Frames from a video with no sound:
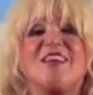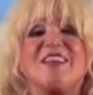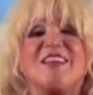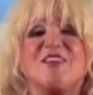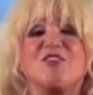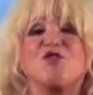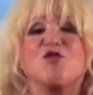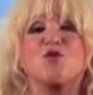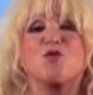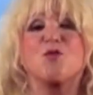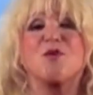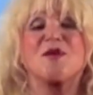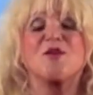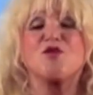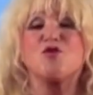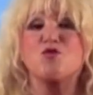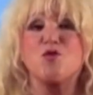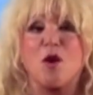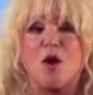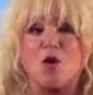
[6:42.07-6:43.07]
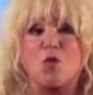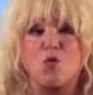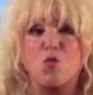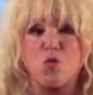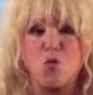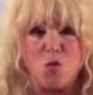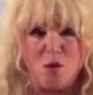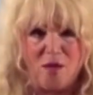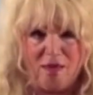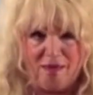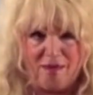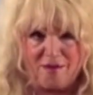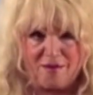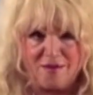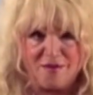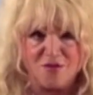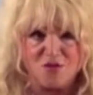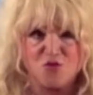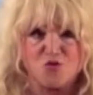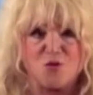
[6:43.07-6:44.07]
In career, you are
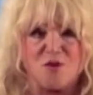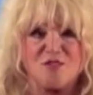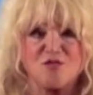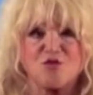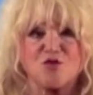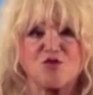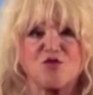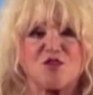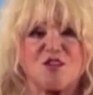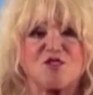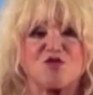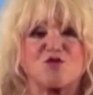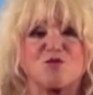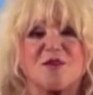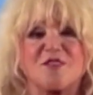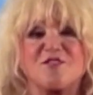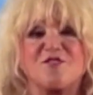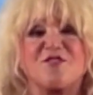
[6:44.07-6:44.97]
aware, trust your judgment.